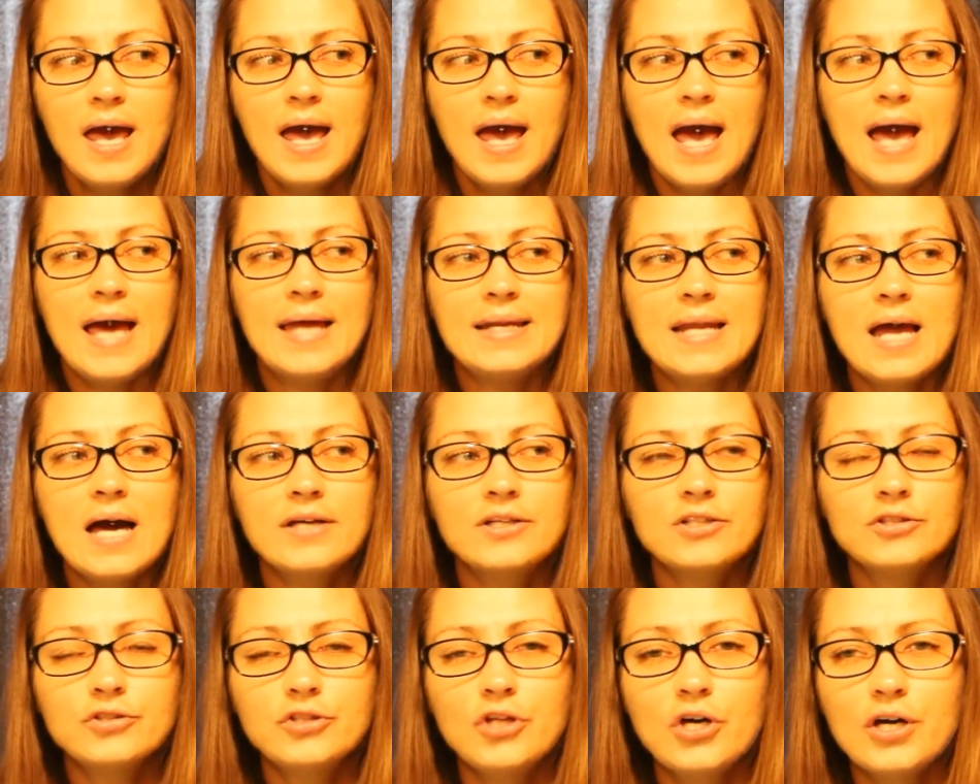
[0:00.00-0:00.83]
And now
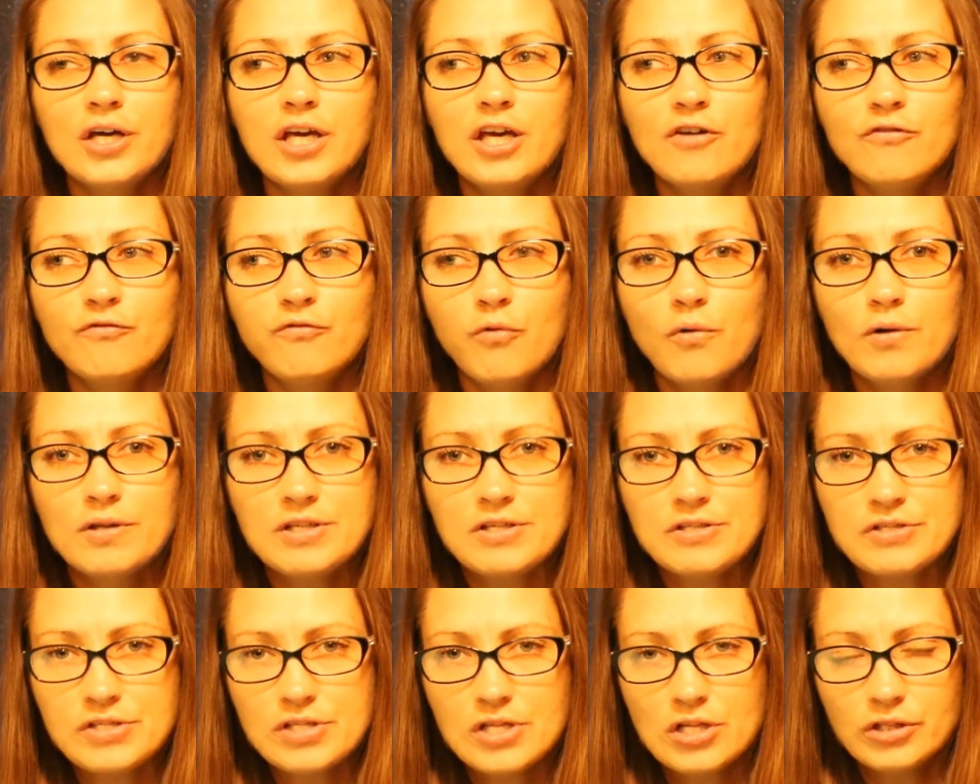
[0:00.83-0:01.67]
you're looking for the
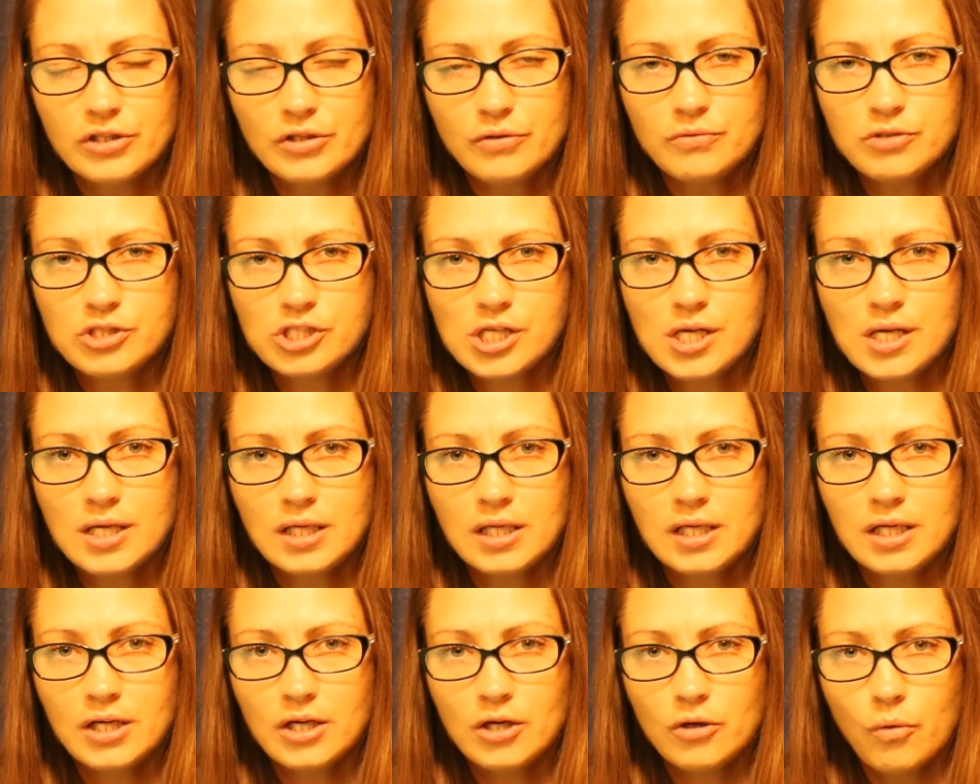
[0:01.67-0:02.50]
solution
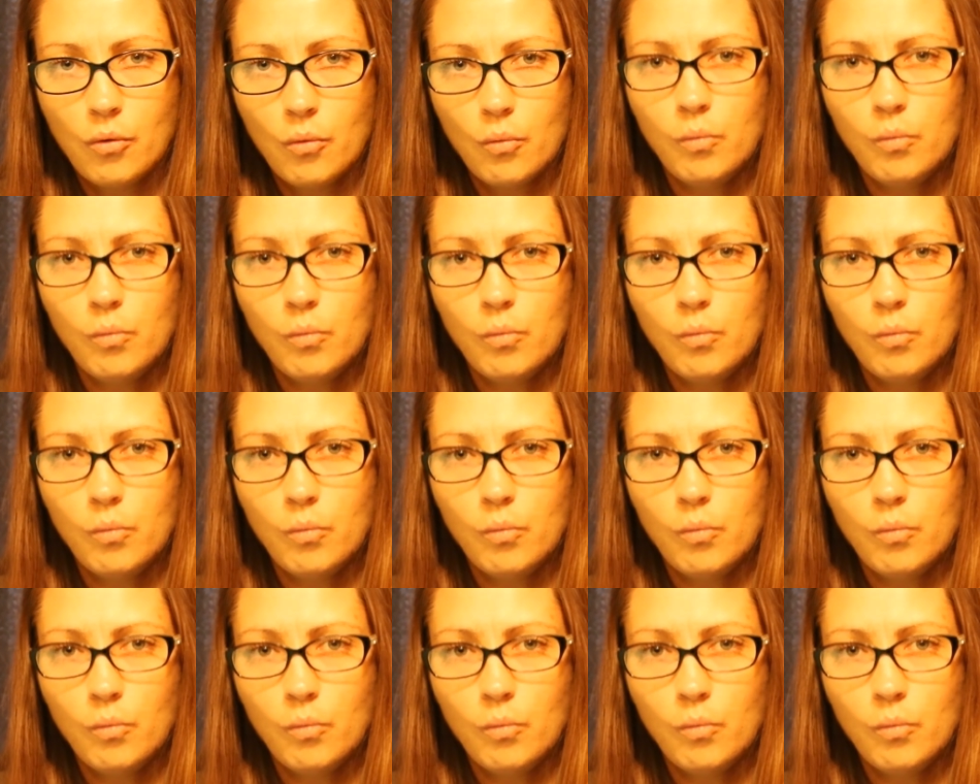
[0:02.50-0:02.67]
here.